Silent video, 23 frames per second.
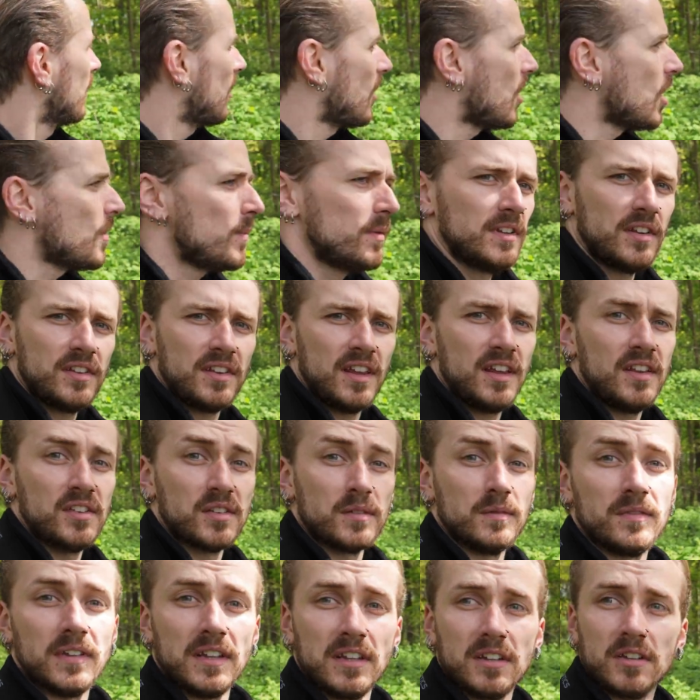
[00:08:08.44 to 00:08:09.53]
hoping to see
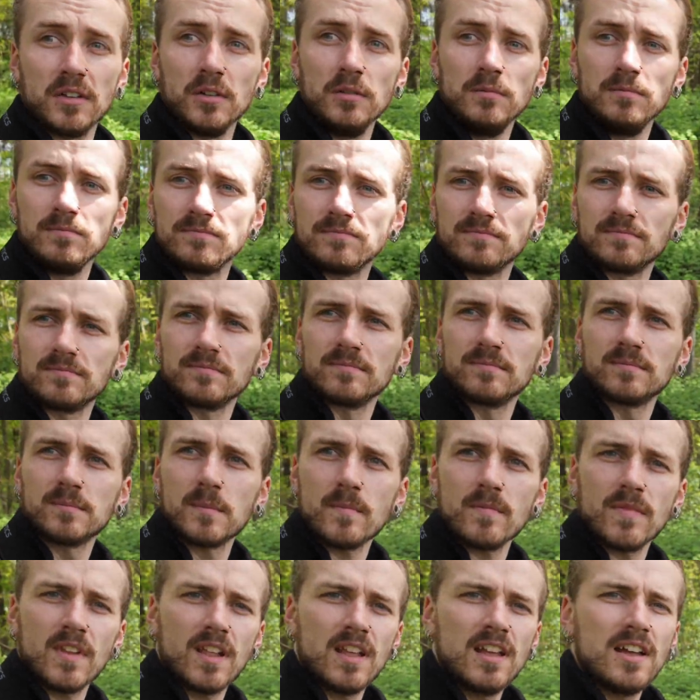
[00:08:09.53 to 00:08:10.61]
something cool.
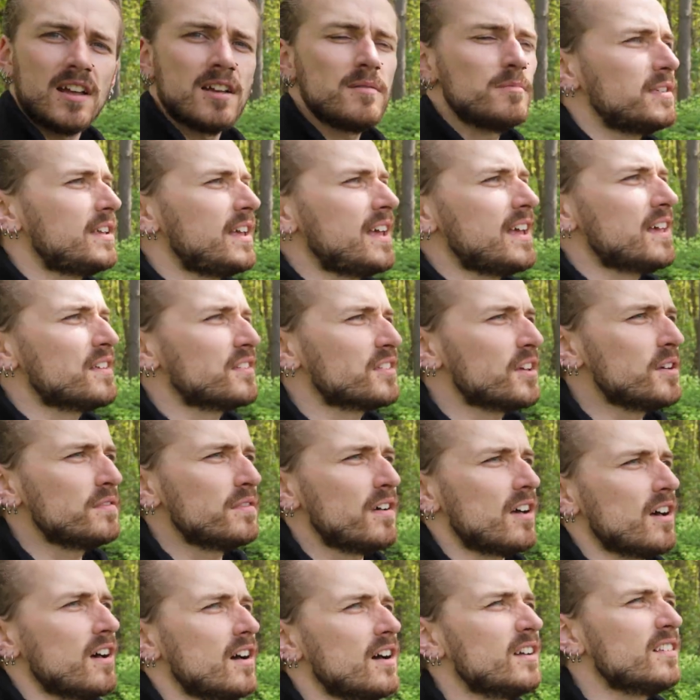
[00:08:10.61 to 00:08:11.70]
But yeah, so
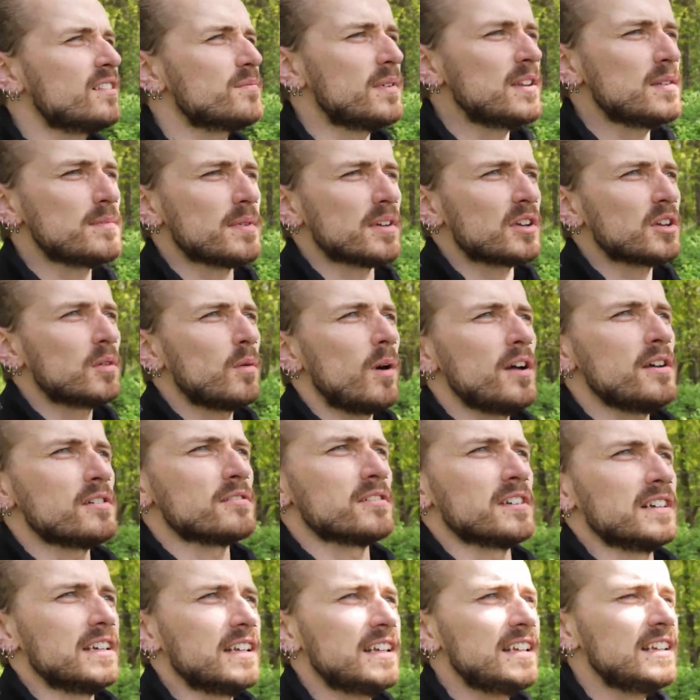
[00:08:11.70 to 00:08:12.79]
far it's been a bit quiet
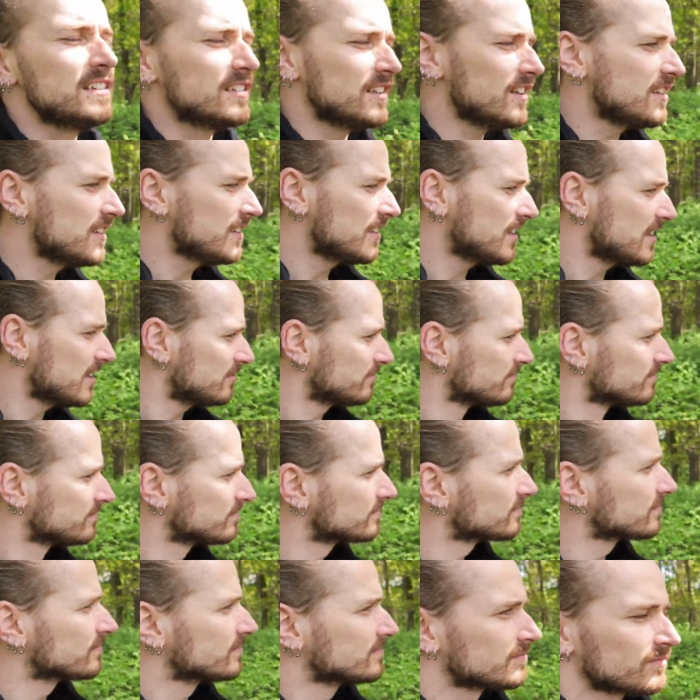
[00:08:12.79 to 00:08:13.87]
really. Like,
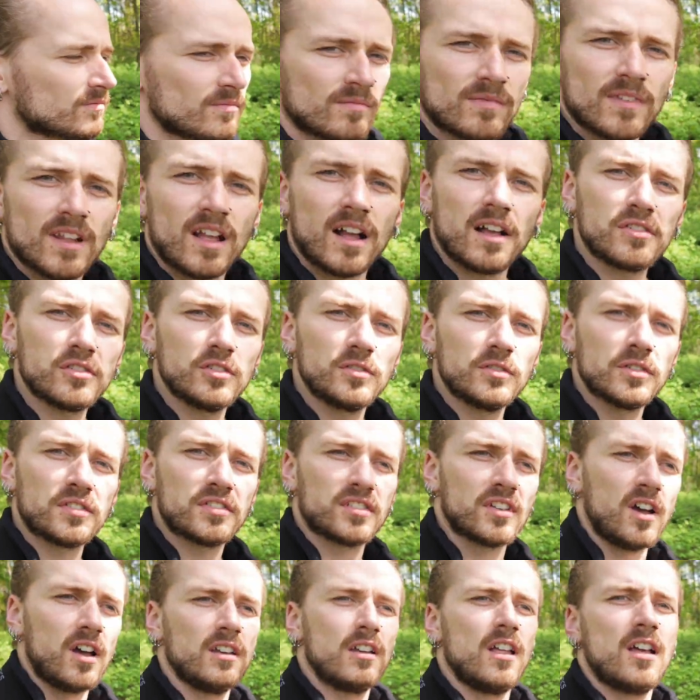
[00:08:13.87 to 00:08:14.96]
I saw a
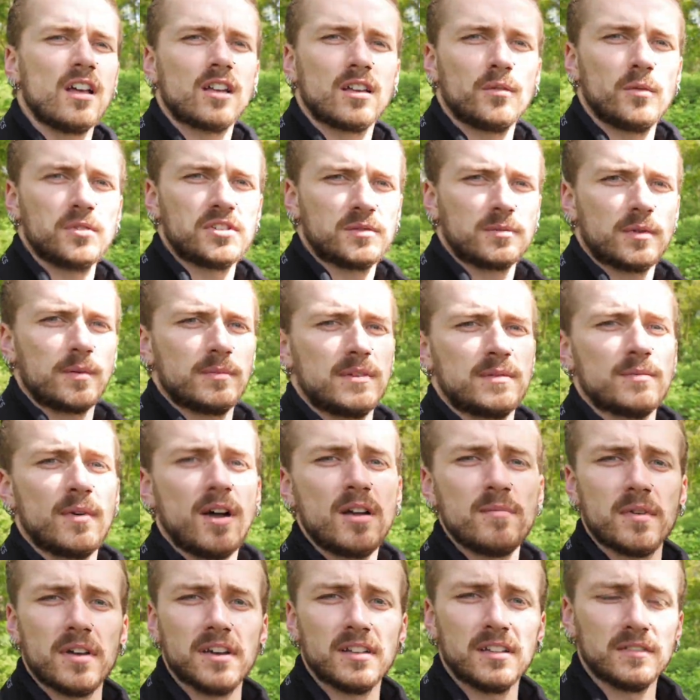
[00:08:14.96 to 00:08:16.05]
skylark, which is probably
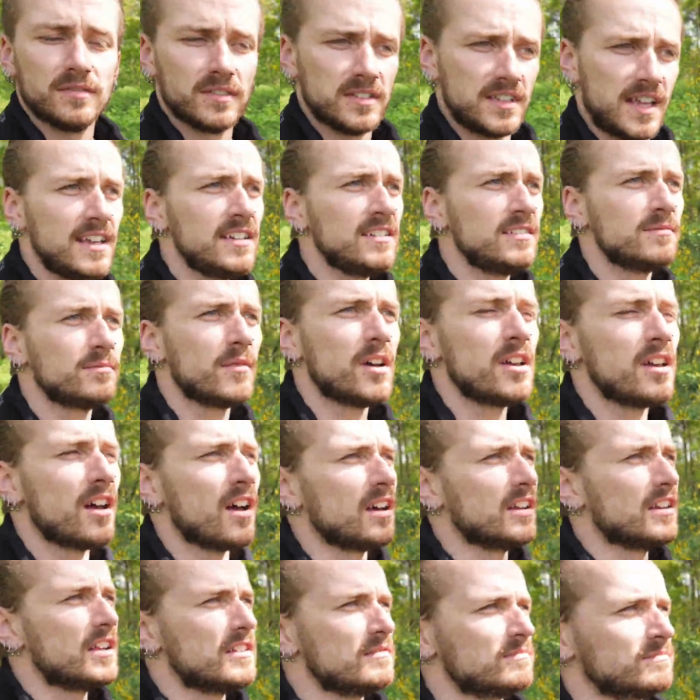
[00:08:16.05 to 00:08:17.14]
my bird of the day, my
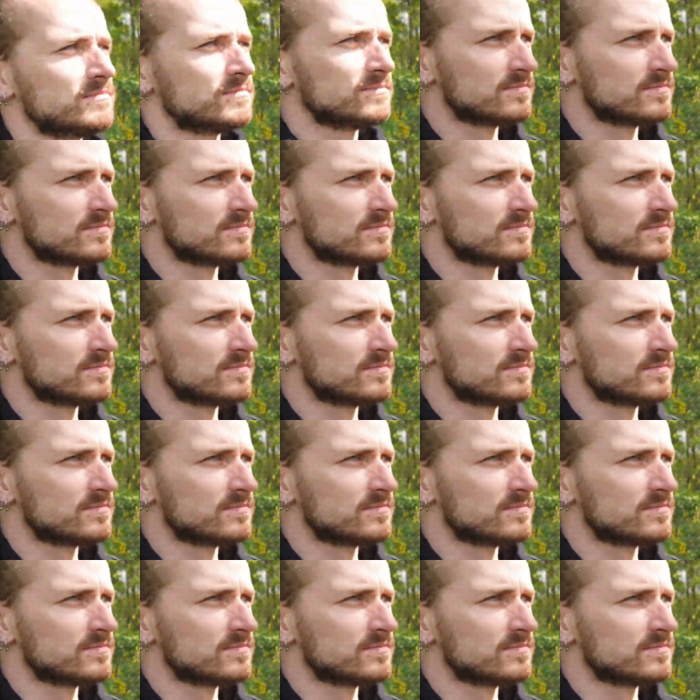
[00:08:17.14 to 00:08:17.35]
highlight.